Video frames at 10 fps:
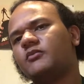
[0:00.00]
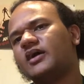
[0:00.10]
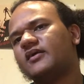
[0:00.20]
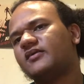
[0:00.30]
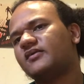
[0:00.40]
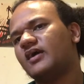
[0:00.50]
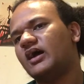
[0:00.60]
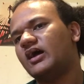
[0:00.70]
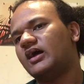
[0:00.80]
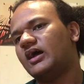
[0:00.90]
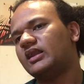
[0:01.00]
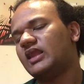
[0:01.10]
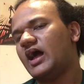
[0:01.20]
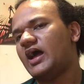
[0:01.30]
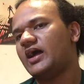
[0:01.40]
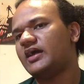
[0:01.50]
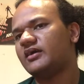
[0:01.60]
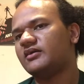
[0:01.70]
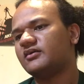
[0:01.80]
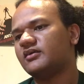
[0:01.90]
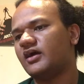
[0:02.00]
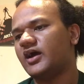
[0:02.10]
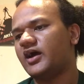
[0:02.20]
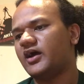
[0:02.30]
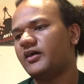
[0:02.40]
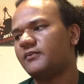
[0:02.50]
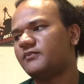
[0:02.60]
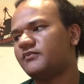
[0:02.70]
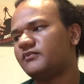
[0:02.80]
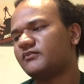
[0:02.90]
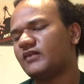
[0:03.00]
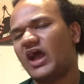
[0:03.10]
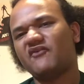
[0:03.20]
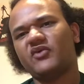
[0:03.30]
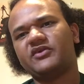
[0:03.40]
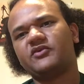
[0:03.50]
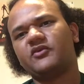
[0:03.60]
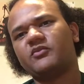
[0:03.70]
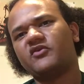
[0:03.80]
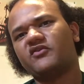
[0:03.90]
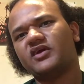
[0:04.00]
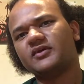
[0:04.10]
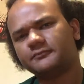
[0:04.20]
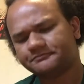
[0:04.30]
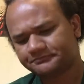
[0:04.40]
makes a lie halfway through the movie,